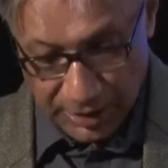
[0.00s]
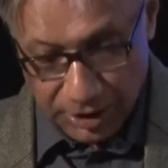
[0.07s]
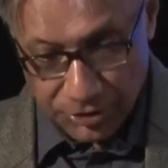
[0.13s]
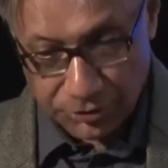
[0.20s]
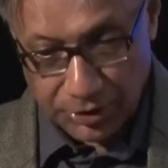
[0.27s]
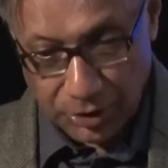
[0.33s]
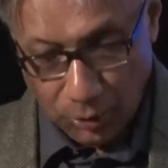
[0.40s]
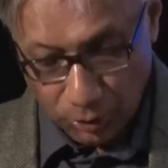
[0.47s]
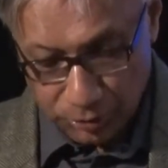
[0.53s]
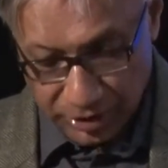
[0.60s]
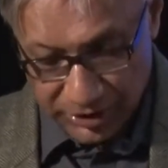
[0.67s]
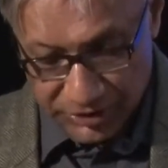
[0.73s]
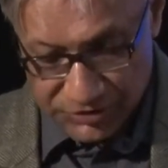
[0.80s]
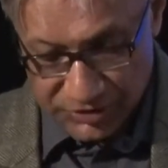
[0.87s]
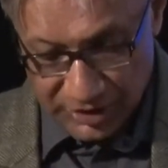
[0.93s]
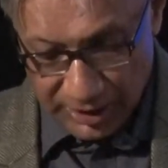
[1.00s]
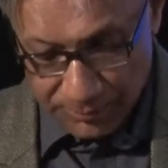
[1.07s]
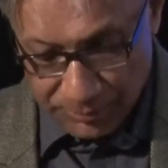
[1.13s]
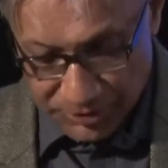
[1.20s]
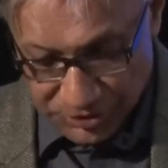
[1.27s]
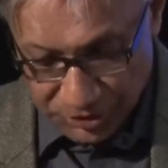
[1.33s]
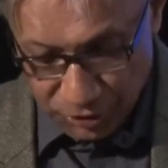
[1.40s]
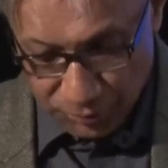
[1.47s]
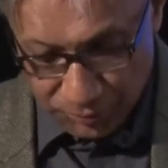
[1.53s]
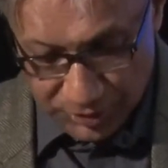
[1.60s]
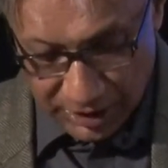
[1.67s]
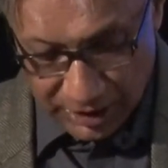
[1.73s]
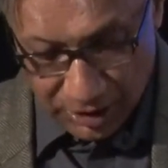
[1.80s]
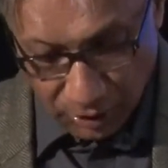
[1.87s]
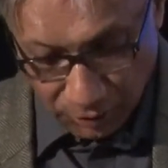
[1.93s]
to the author's presumed
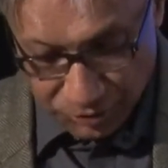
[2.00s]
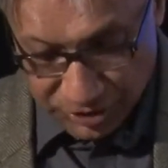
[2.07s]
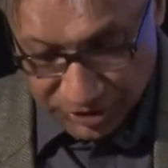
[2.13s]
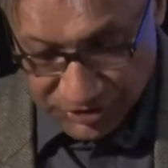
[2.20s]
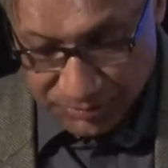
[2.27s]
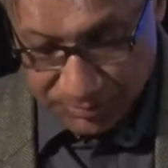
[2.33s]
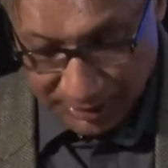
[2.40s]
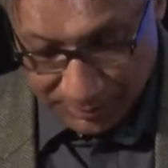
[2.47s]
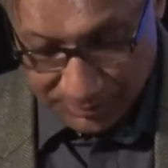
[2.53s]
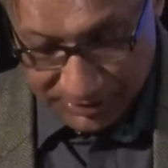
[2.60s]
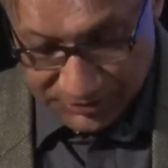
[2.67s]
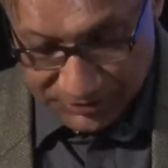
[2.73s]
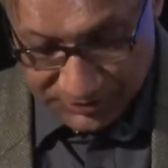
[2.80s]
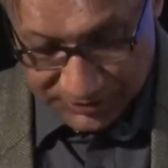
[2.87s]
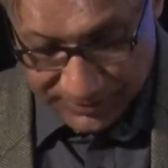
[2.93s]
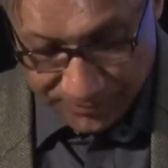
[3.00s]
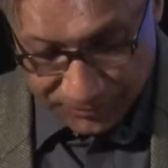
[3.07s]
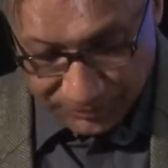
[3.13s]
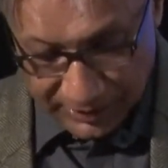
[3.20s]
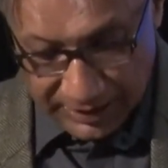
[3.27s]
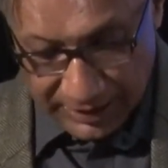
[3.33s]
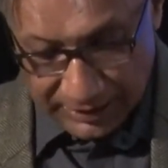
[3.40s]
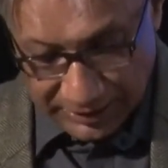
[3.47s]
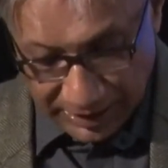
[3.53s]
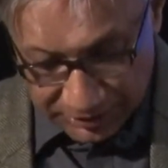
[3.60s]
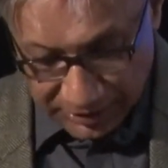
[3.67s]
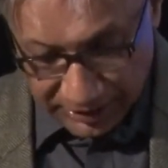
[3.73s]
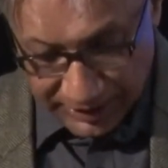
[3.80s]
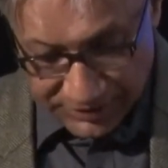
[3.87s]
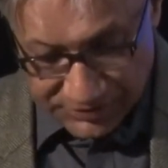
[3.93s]
conscious purpose.
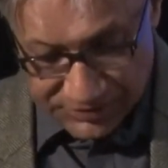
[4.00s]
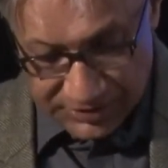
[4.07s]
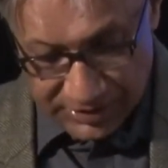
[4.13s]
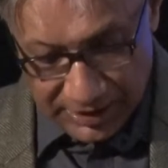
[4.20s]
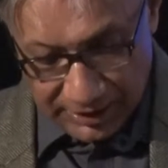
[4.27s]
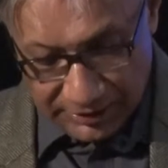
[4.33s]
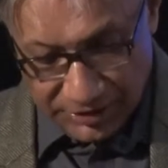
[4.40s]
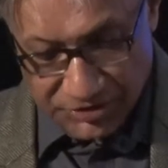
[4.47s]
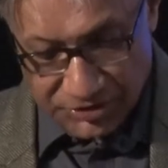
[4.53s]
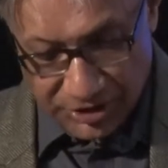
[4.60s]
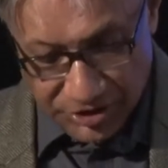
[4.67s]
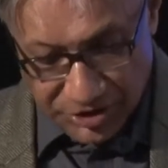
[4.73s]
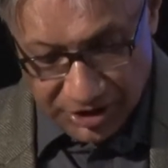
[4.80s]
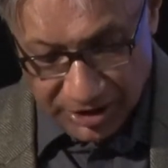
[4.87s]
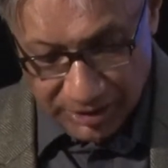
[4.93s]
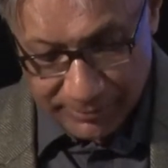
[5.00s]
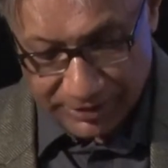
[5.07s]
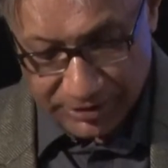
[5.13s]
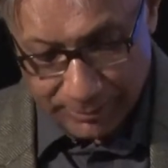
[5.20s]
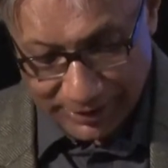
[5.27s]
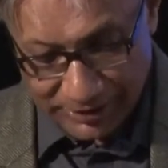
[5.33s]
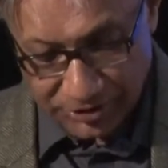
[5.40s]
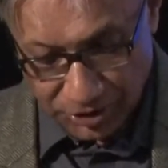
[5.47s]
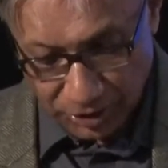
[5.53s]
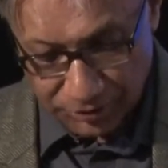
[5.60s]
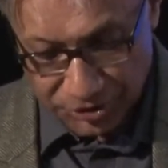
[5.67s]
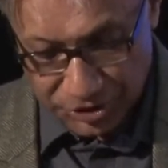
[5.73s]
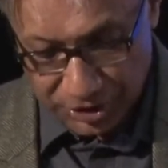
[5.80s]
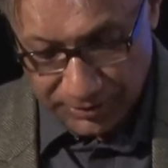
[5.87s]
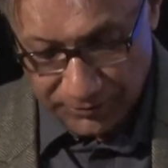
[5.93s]
Nonetheless, this critical
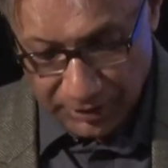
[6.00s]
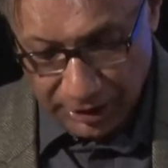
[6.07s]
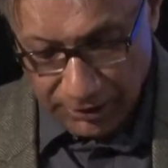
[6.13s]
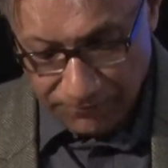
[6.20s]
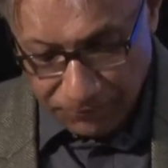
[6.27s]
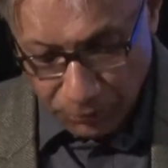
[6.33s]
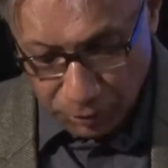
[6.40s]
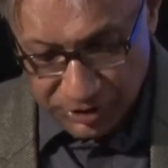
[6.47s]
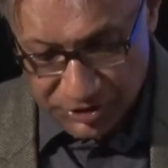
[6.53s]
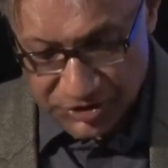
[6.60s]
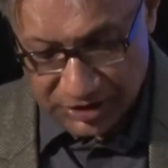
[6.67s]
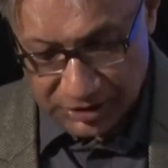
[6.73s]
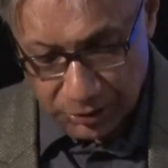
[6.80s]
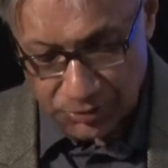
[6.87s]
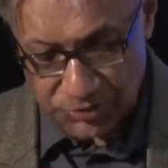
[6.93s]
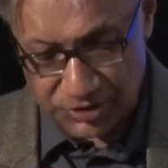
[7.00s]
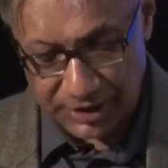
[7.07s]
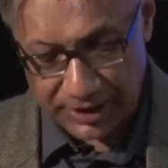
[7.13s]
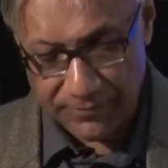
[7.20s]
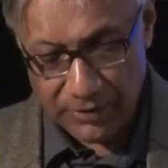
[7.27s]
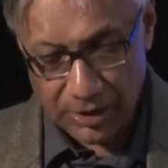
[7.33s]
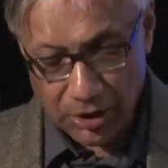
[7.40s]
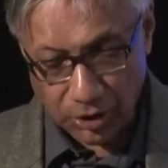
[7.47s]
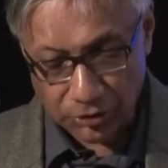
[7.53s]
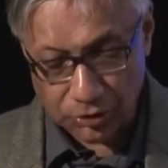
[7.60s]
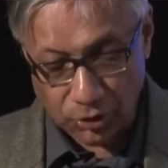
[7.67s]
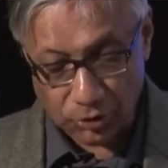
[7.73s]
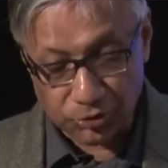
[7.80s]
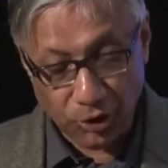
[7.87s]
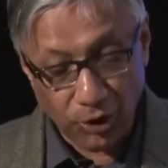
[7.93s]
methodology focused closely on
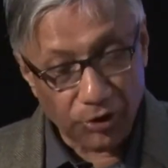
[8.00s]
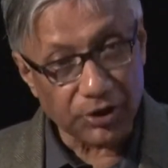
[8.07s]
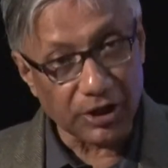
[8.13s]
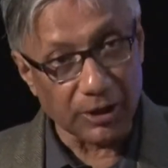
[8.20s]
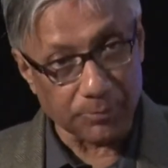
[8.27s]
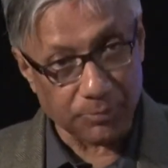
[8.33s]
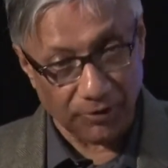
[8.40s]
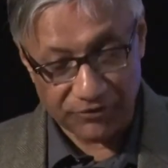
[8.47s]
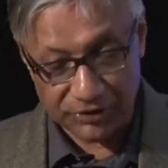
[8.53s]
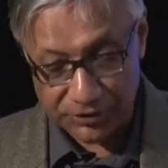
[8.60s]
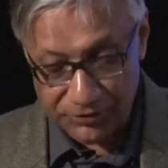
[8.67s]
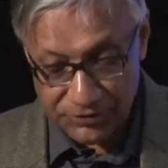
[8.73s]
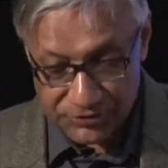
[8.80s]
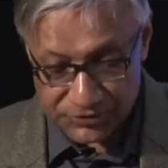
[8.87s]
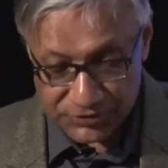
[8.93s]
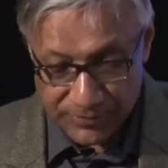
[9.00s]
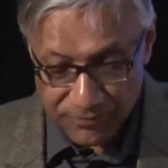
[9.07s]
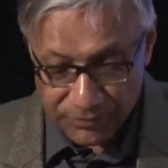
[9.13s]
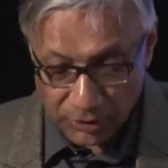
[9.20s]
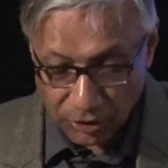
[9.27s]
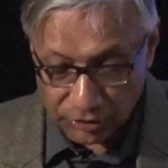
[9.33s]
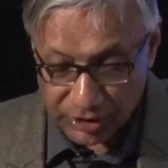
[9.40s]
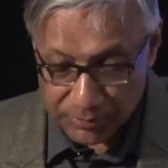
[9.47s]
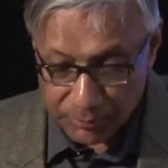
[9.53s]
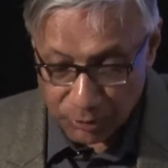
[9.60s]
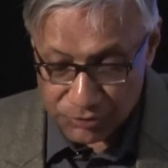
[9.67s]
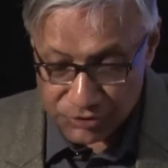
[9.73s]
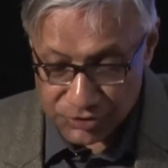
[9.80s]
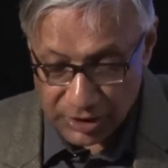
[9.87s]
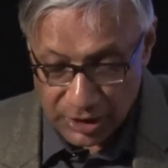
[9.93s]
authorial provenance, or at
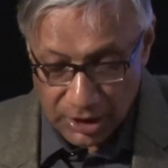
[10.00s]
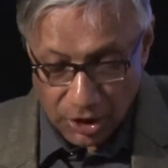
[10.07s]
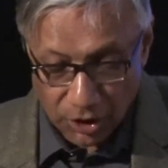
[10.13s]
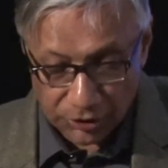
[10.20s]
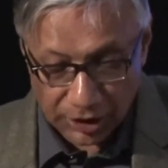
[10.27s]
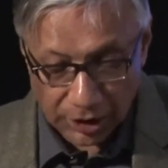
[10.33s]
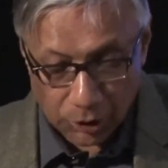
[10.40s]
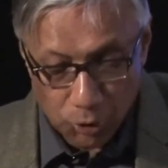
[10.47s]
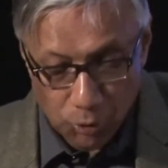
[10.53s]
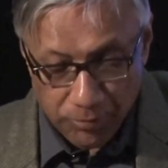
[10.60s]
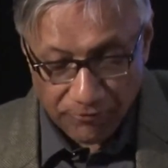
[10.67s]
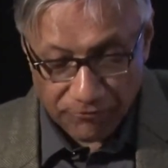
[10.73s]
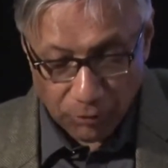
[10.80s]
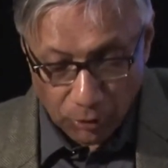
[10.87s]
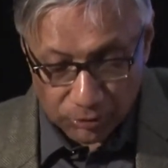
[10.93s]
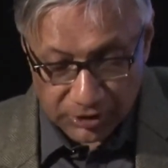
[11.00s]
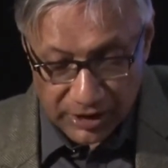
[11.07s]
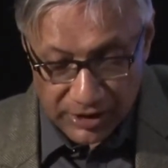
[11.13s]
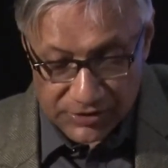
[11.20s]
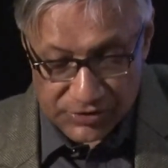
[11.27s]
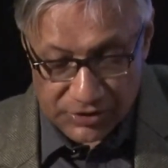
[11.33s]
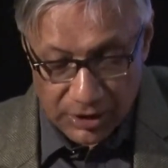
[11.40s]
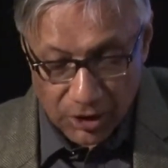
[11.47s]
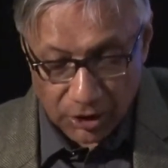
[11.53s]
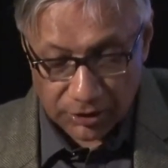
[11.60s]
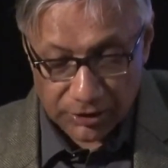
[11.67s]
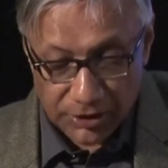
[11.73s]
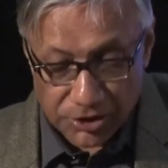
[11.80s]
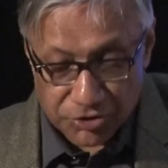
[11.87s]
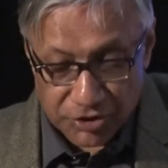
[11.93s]
most on a group of authors or a
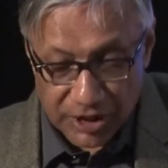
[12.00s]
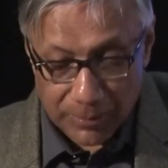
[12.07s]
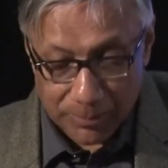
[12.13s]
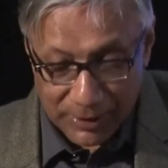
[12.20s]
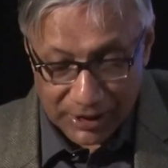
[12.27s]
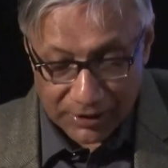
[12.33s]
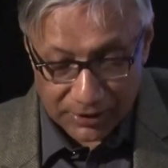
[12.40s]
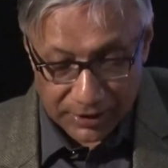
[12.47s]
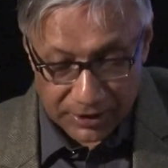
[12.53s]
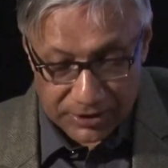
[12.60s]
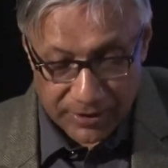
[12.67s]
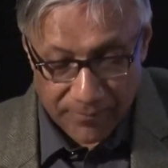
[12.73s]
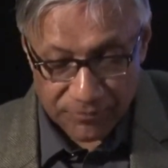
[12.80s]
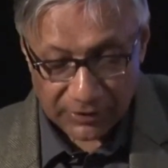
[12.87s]
literary period